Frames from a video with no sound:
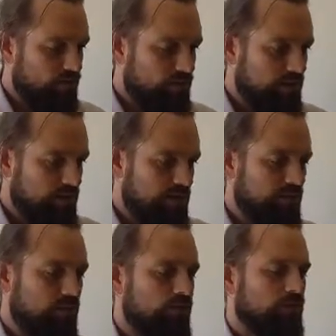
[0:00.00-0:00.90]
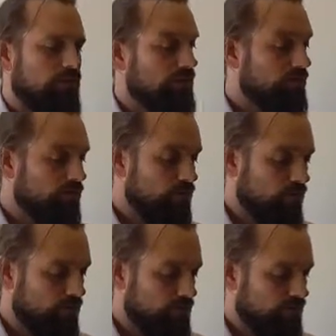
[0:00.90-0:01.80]
really important
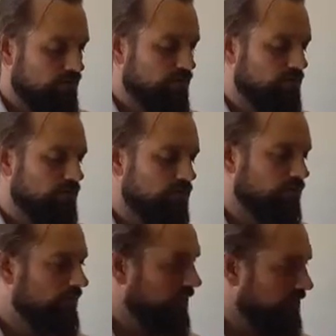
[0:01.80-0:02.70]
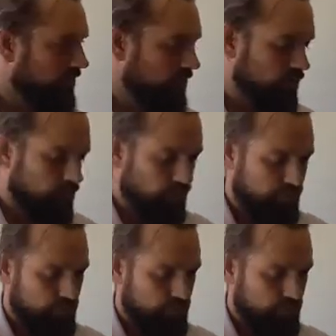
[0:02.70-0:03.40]
to the Foret School thing as a whole.